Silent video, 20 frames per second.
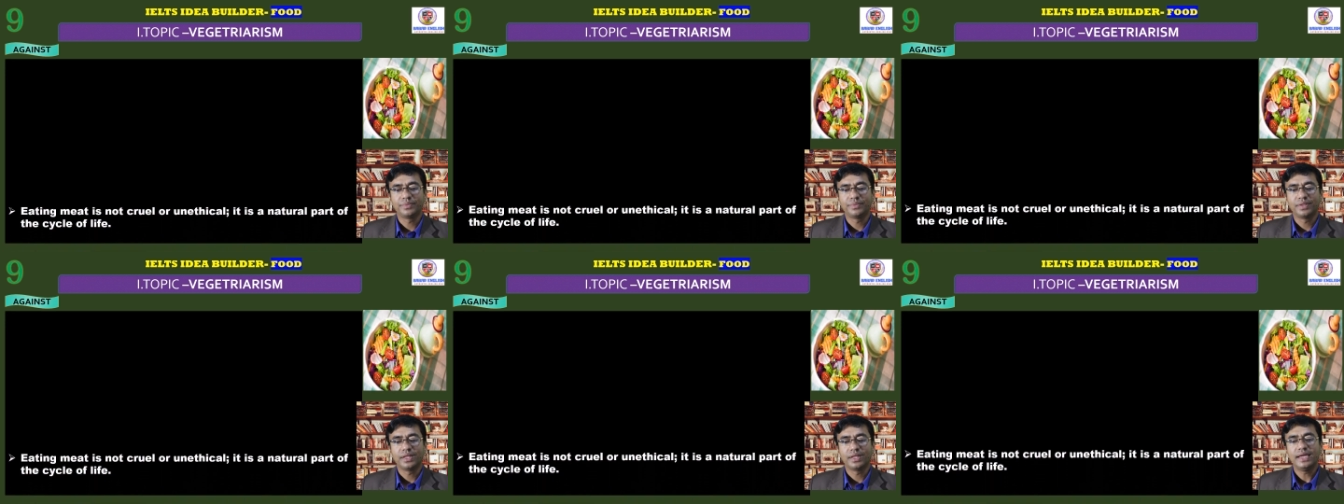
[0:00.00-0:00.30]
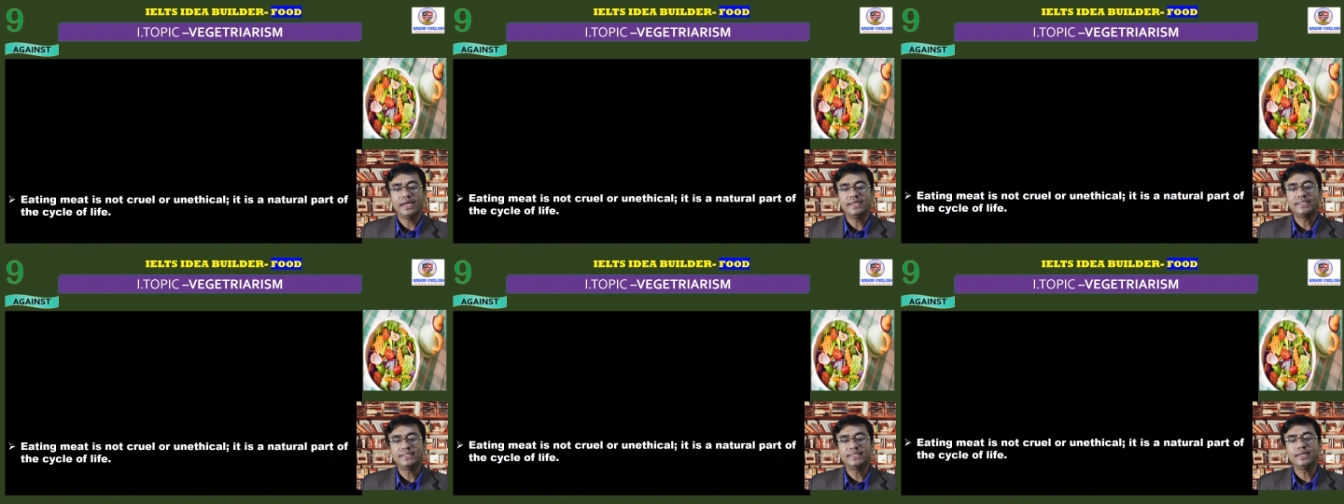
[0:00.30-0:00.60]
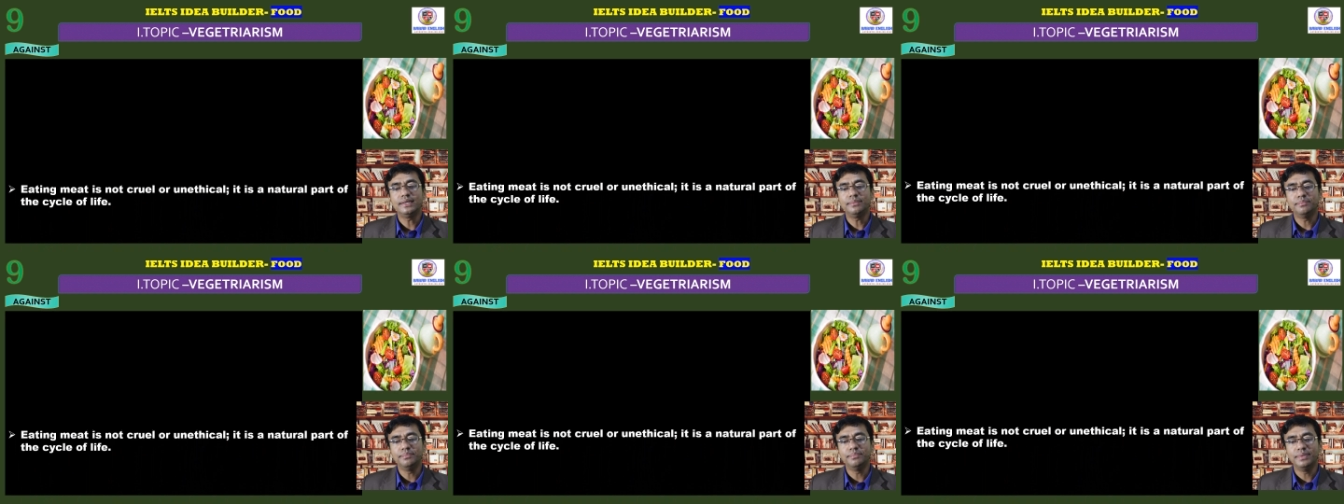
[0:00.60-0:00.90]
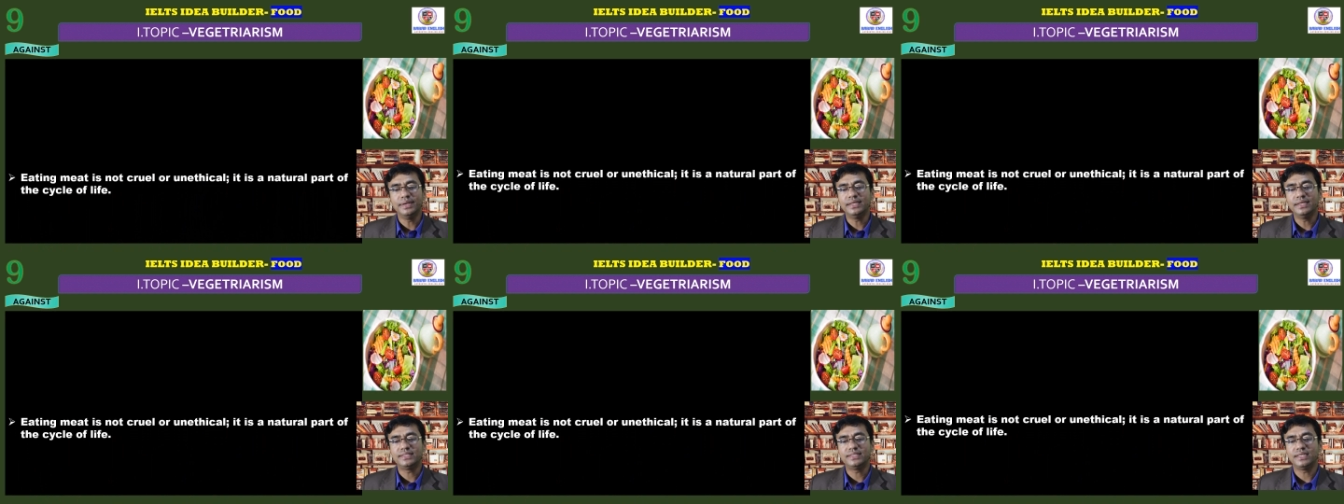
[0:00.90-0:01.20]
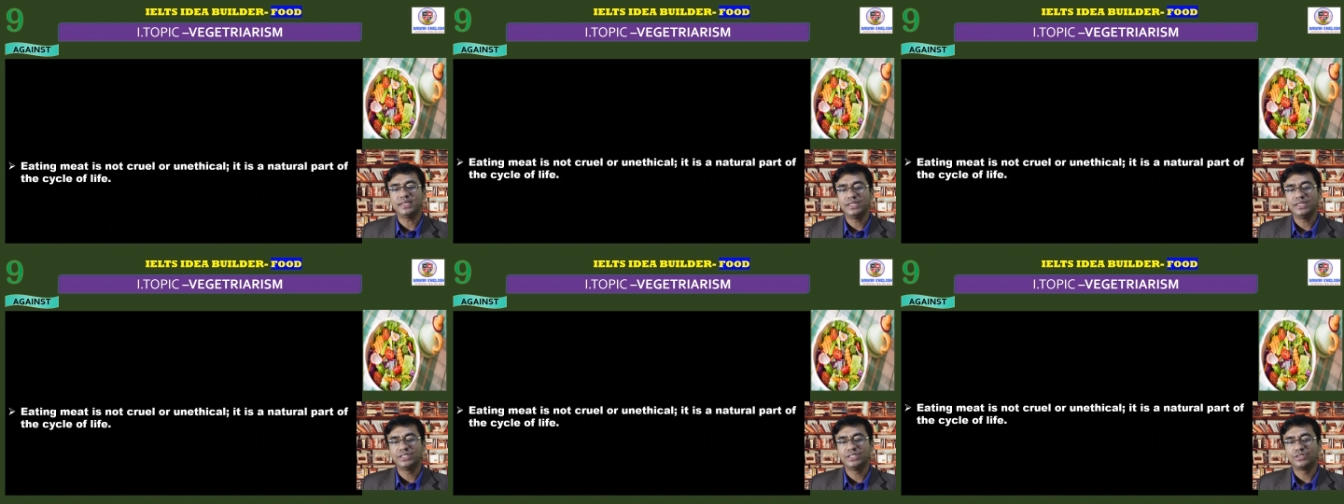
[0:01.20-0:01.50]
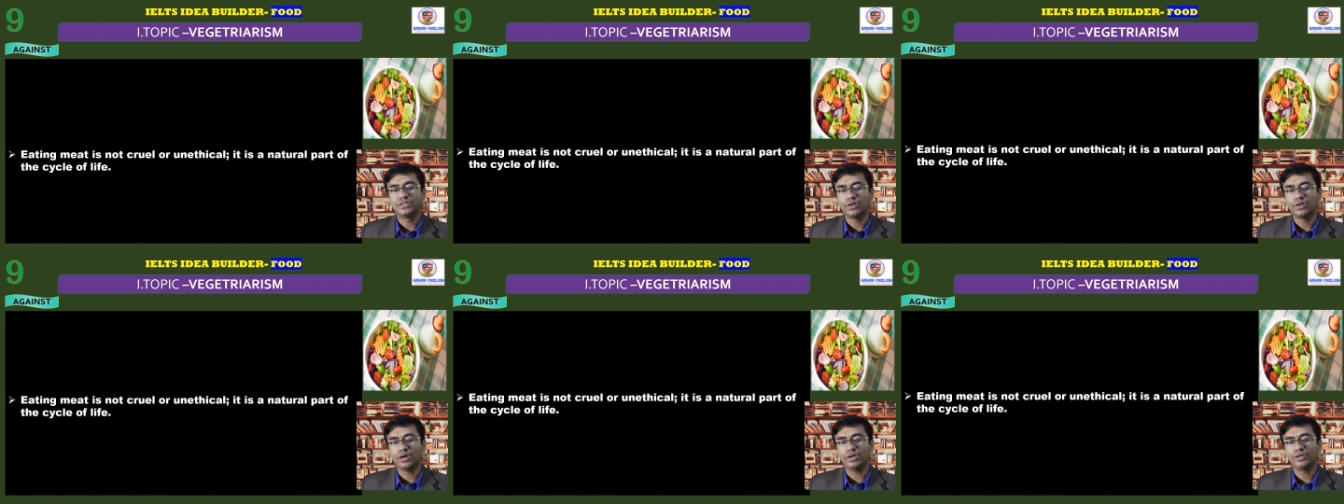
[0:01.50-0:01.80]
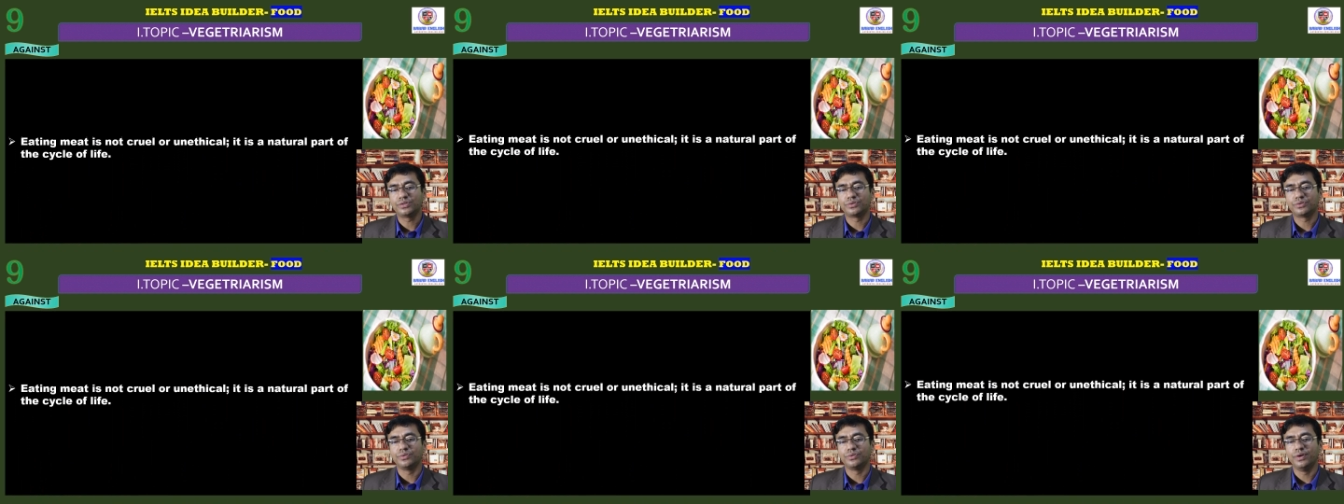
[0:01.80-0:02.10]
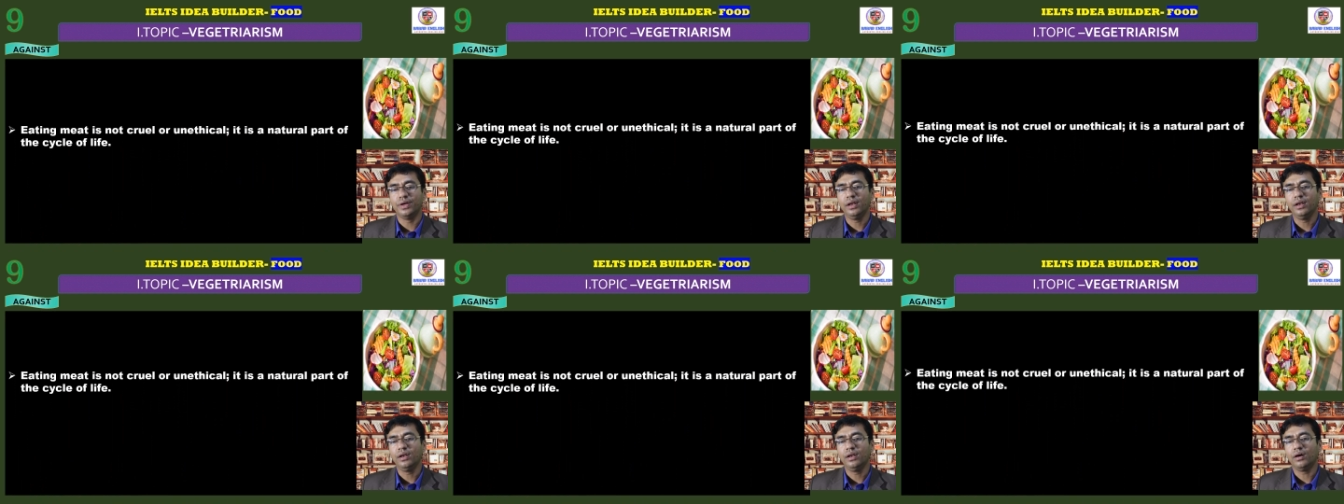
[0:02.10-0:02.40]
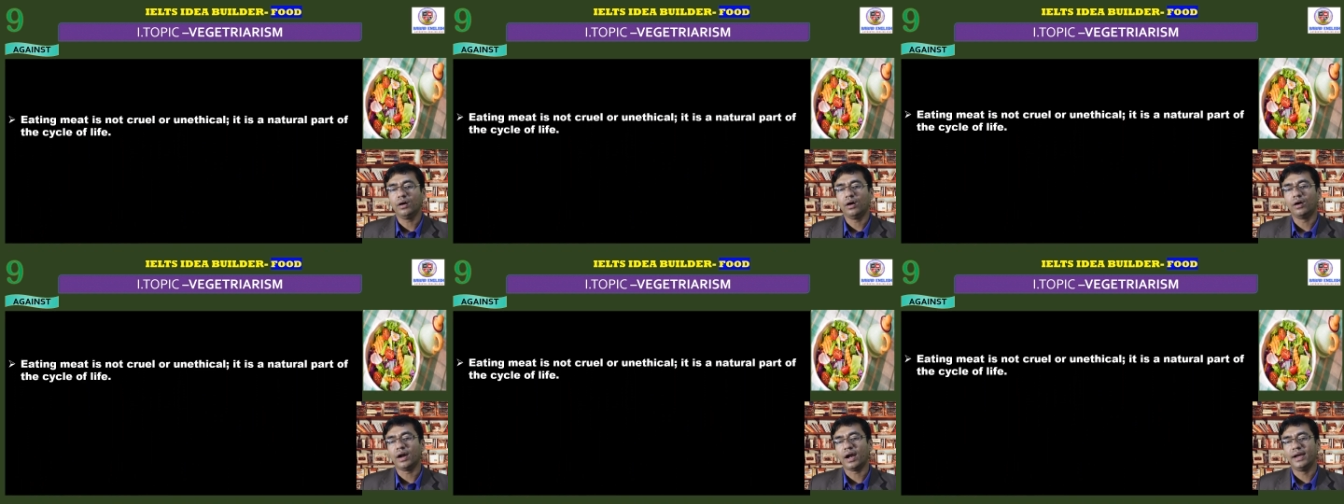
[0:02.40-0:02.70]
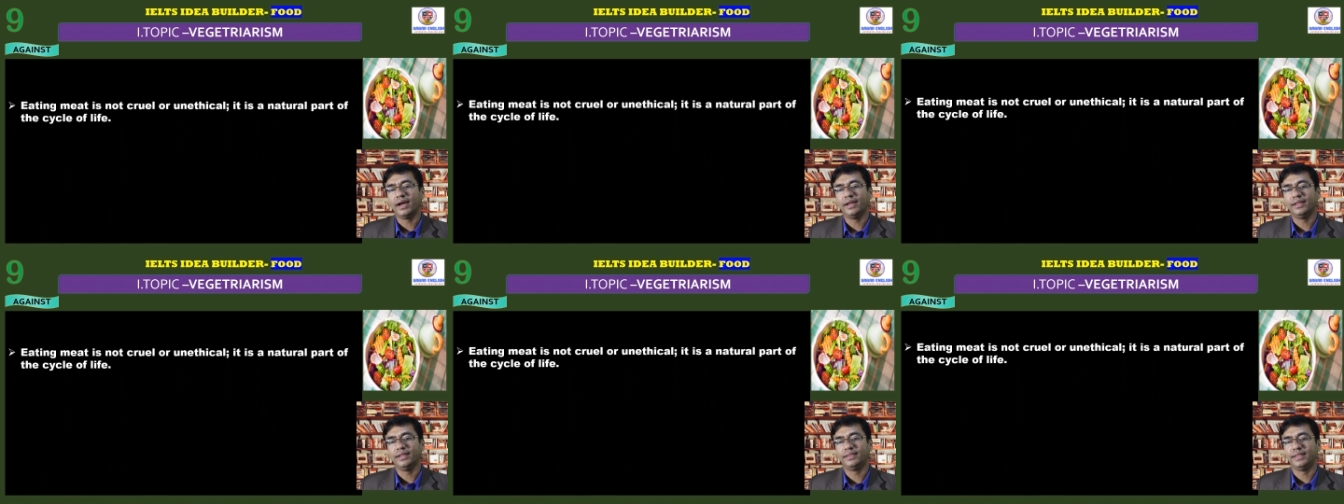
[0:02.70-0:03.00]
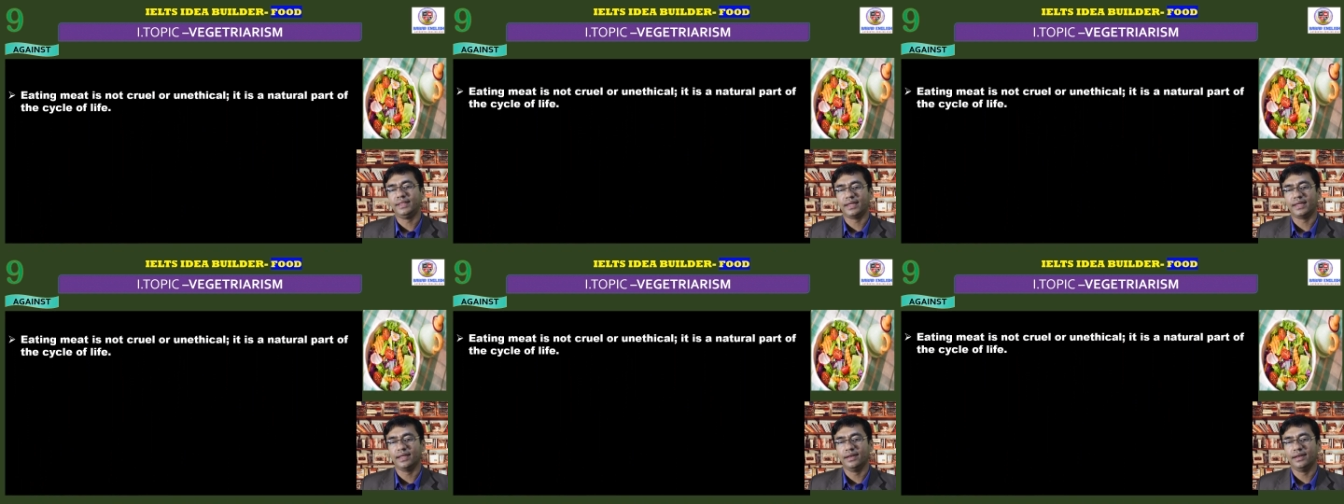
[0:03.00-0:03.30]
eating meat is not cruel or unethical.